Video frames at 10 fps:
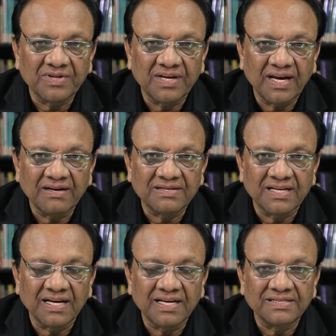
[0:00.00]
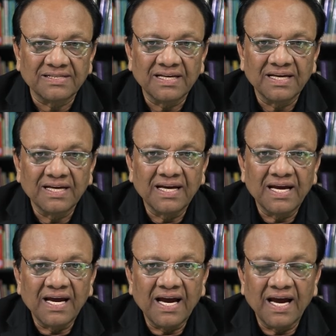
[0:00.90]
of the landslides
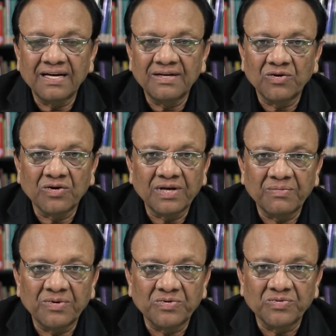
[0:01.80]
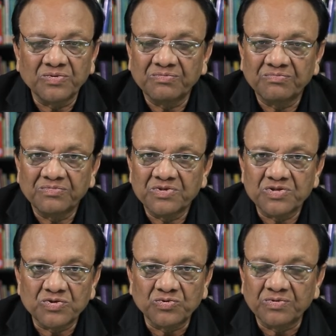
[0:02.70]
and not able to
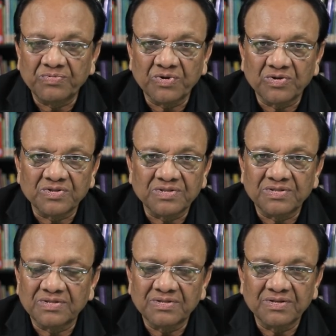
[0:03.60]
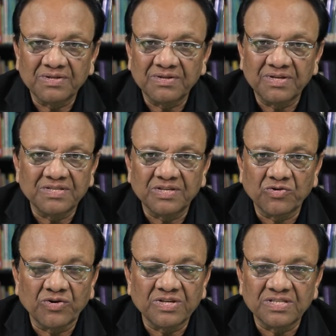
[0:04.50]
shoot because there is a
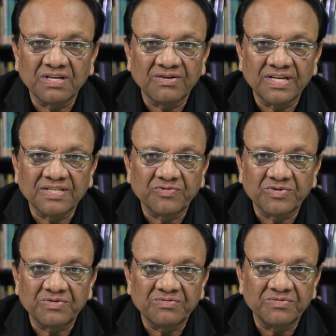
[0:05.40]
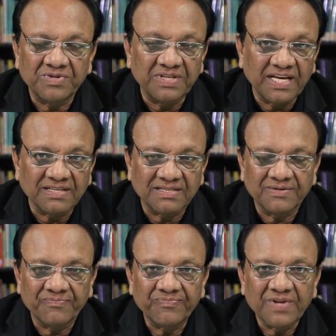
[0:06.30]
torrential rains for days
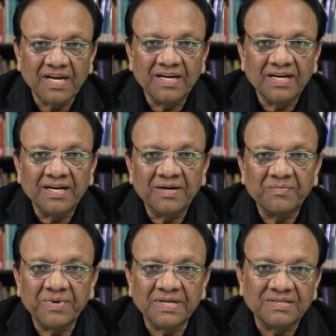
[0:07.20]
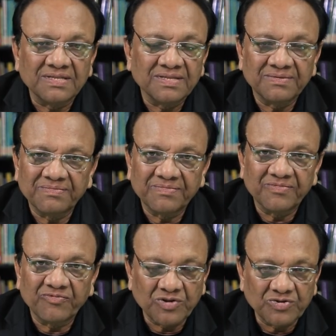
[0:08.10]
but
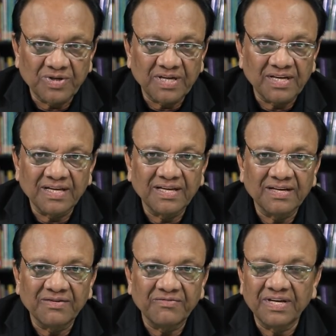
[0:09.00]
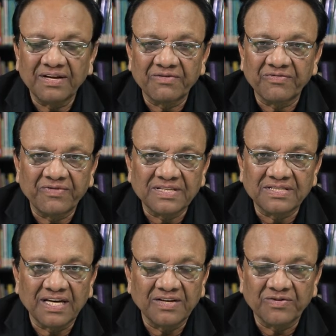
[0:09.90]
fortunately we never
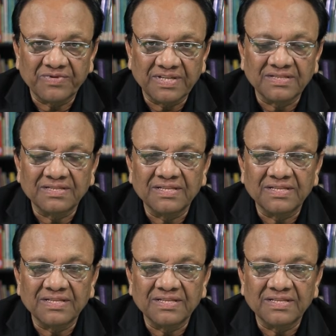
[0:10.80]
faced any of these